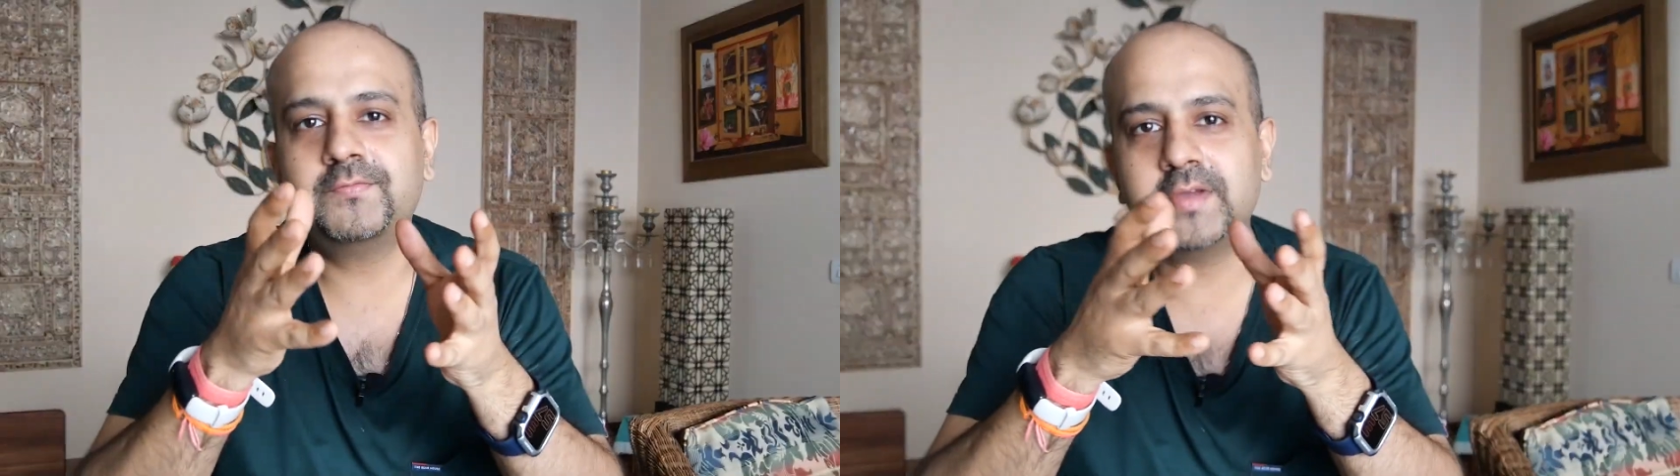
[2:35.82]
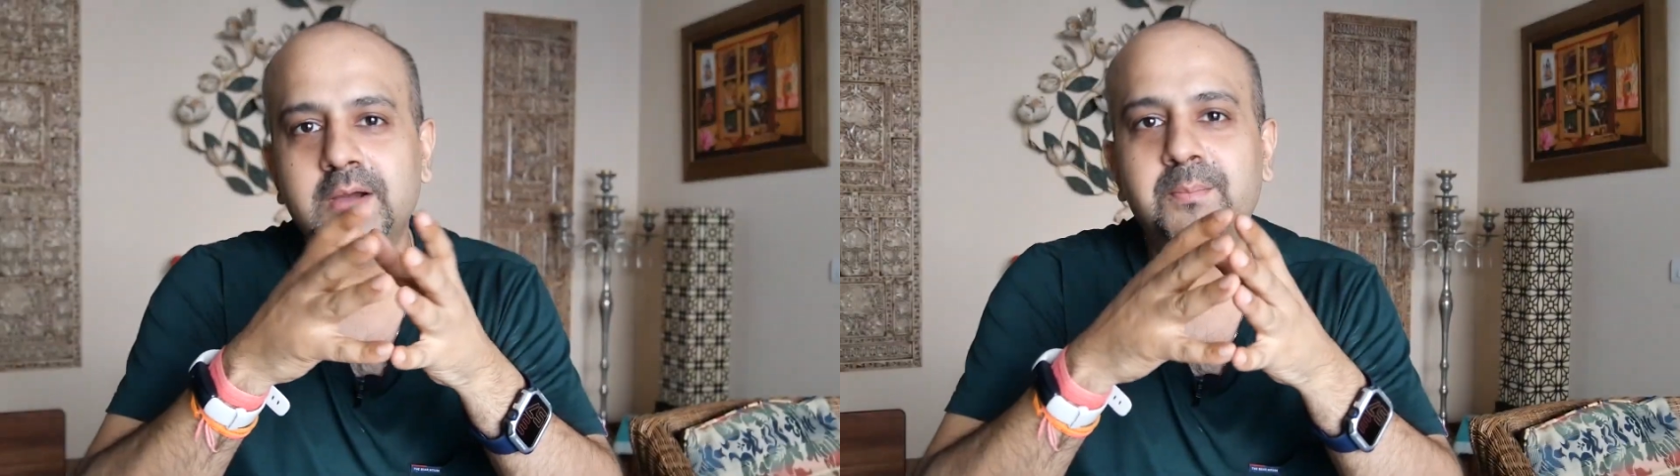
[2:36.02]

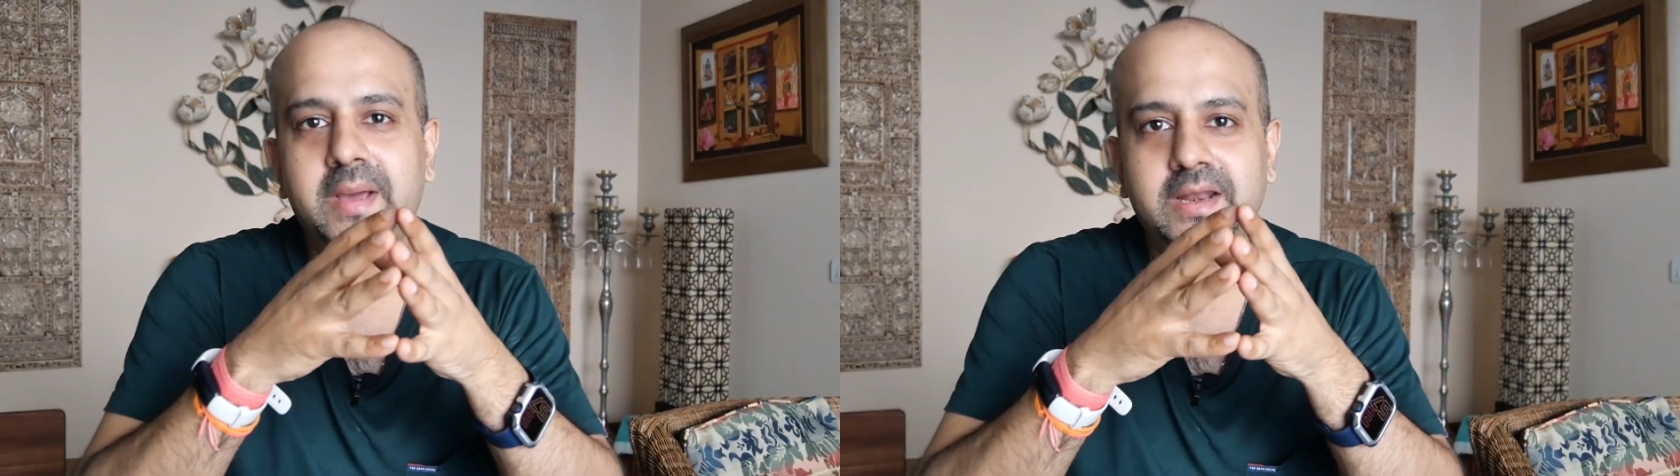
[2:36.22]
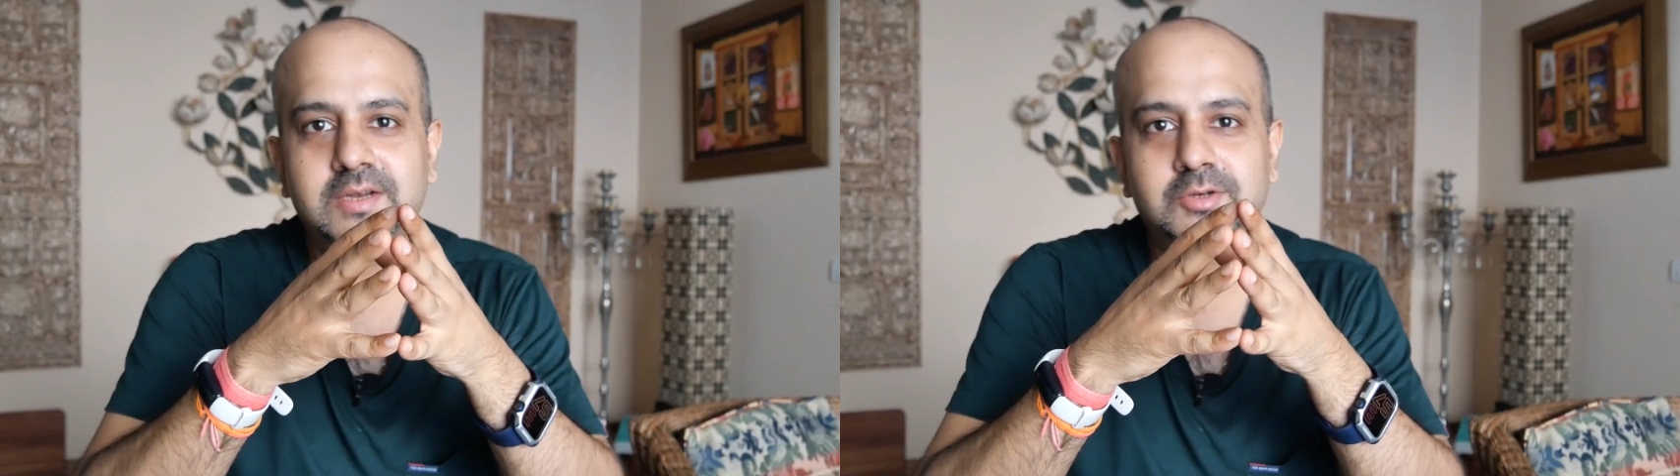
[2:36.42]
if we
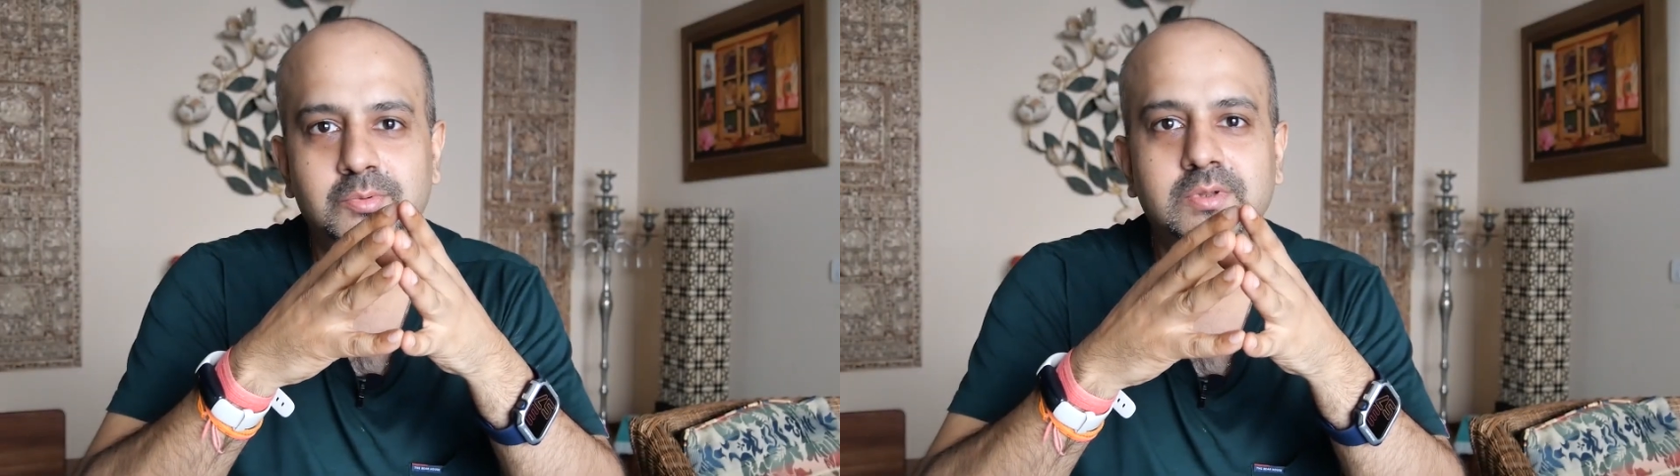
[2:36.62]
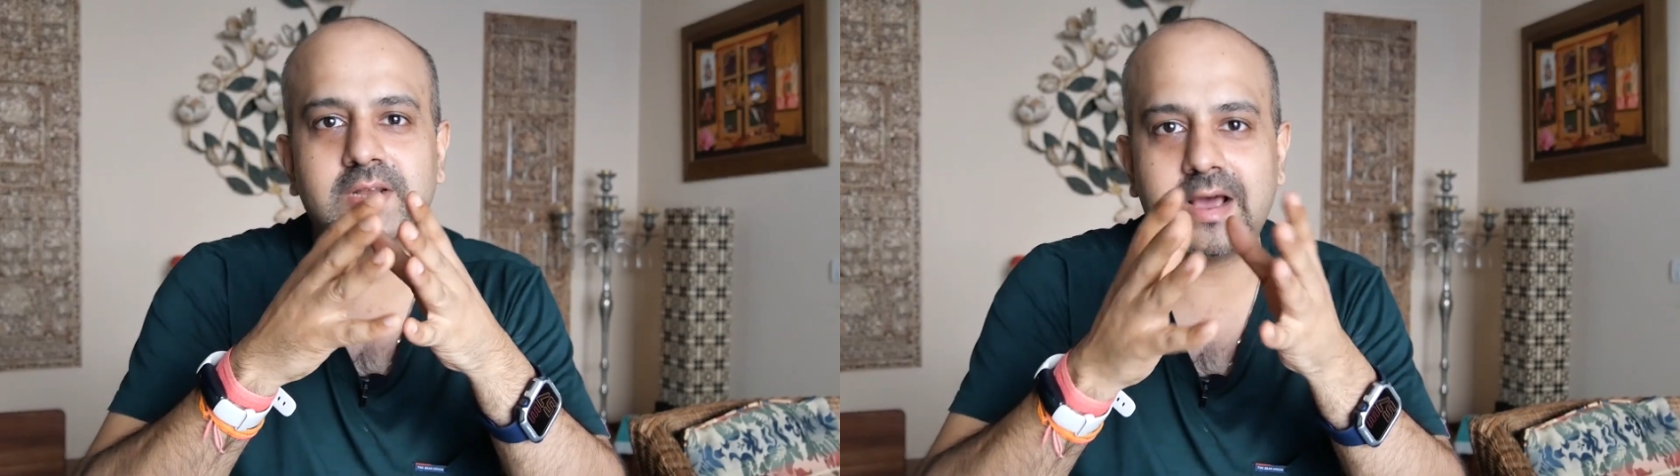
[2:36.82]
compare it
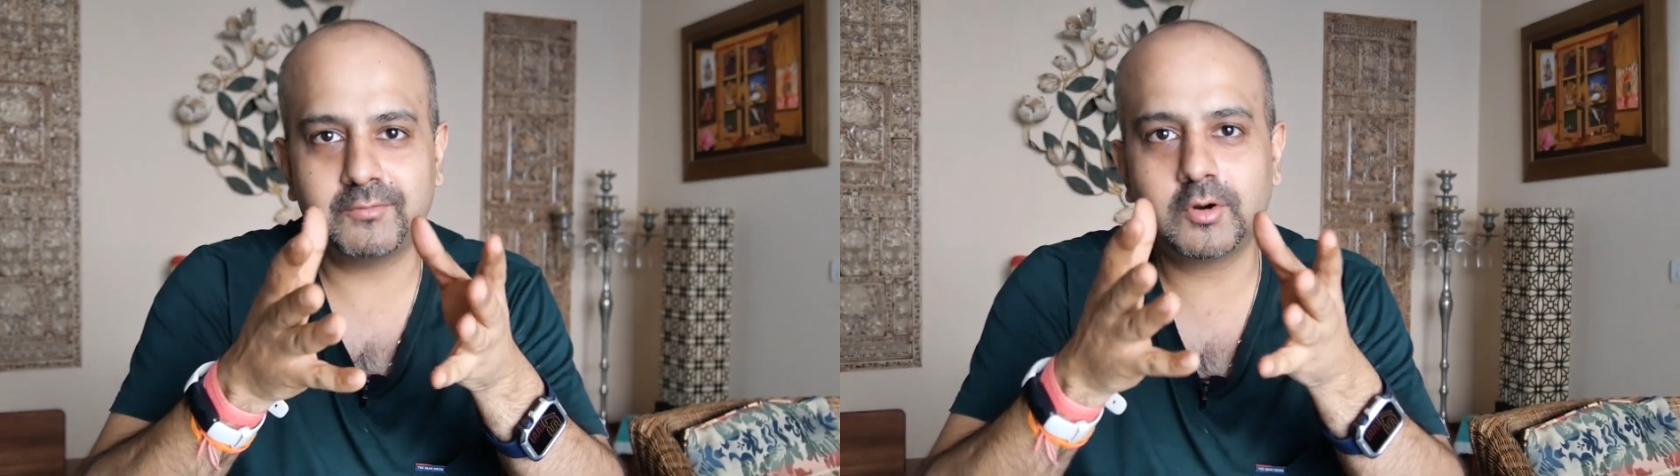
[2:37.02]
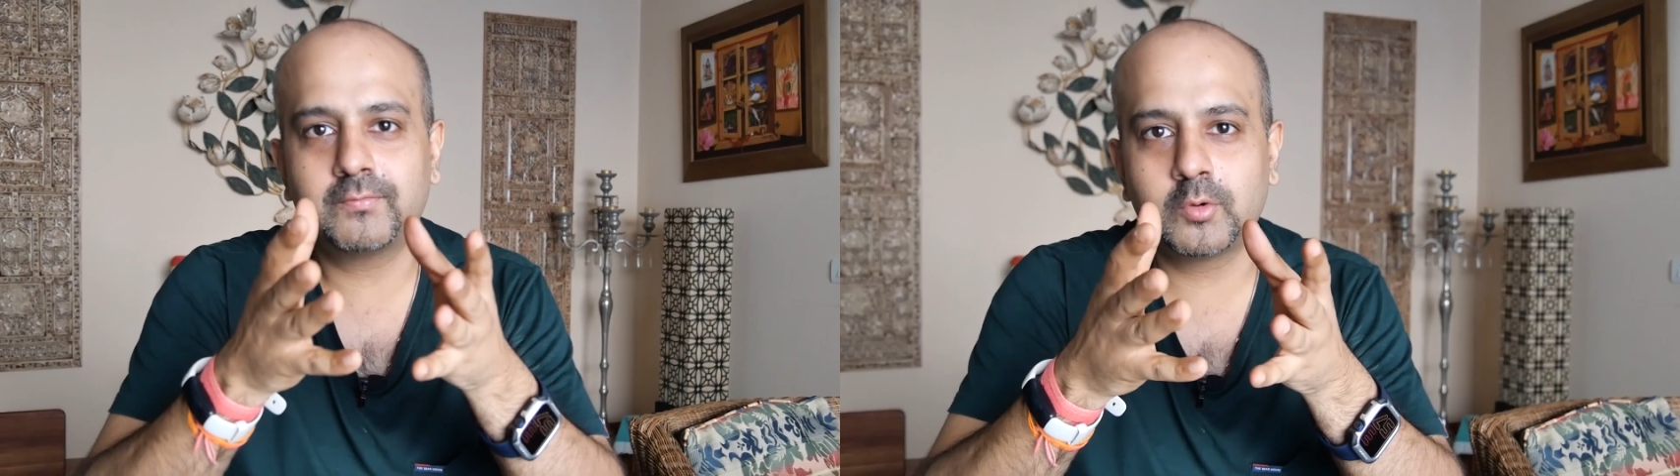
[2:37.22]
to the
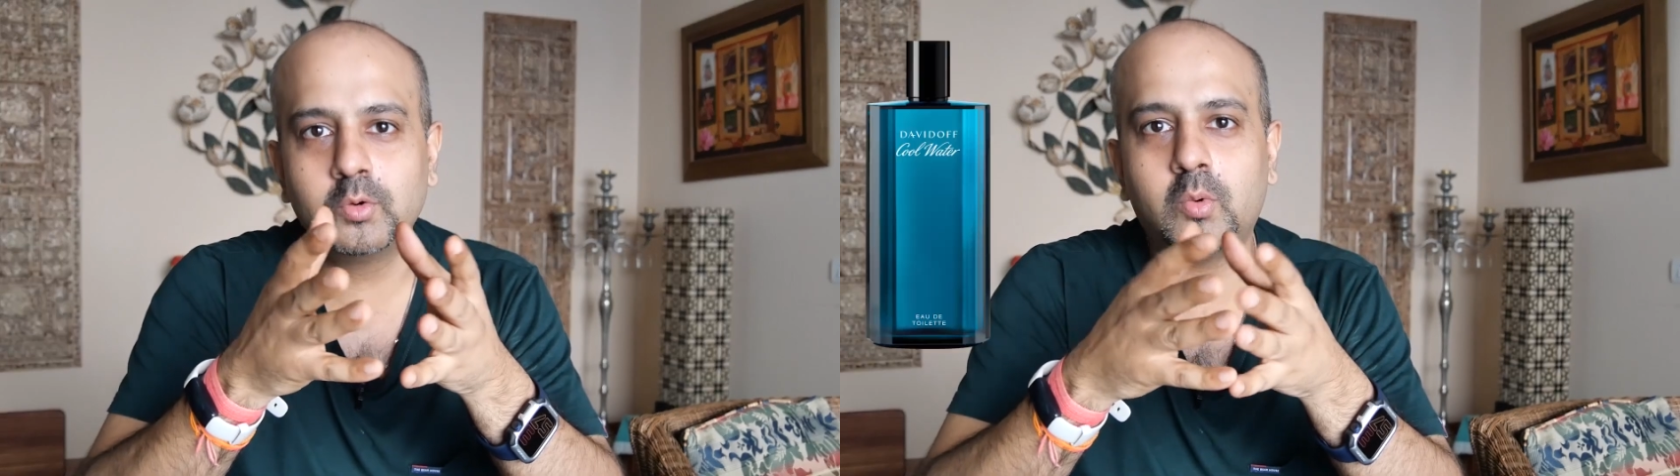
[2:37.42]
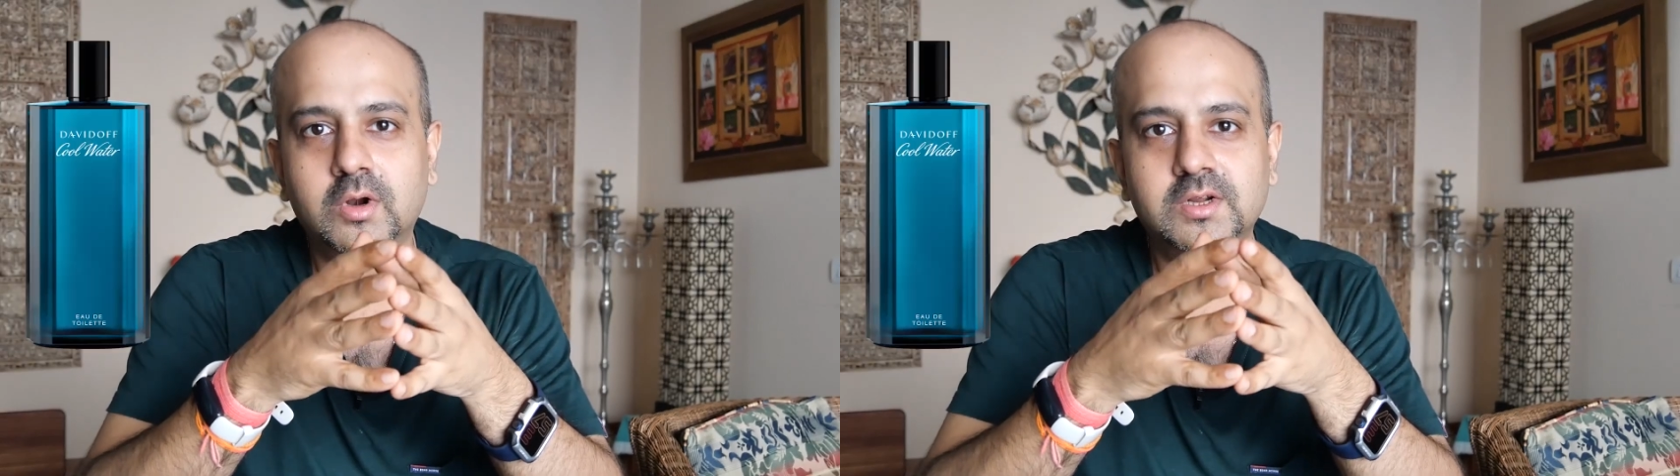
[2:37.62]
Davidoff
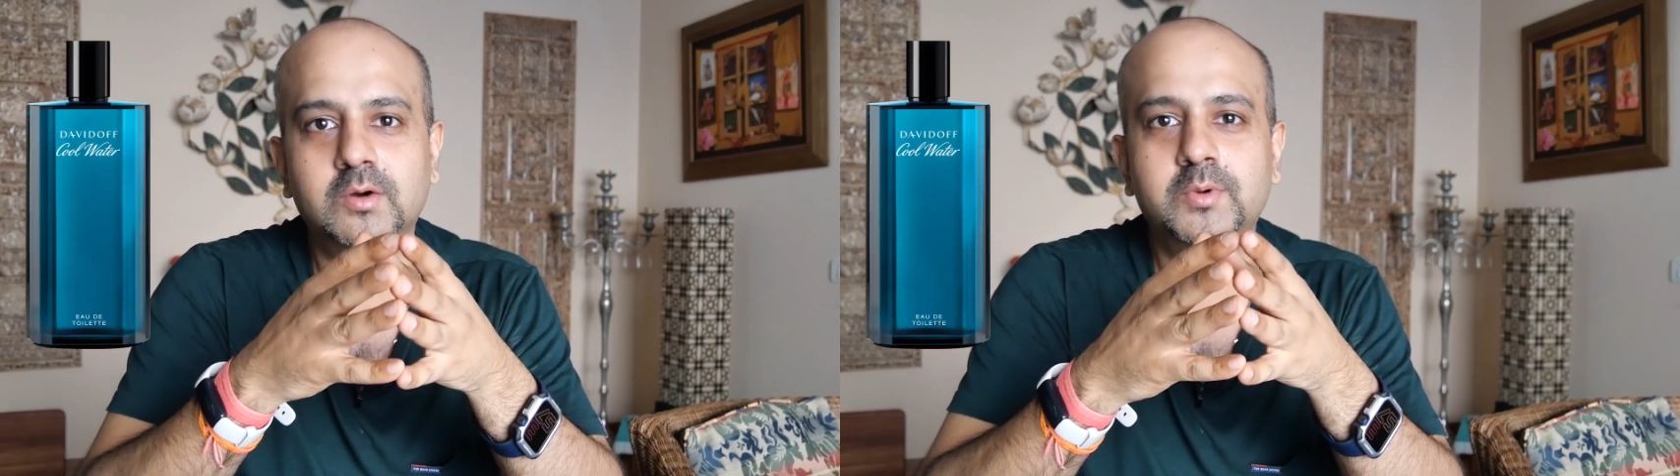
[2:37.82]
Coolwater,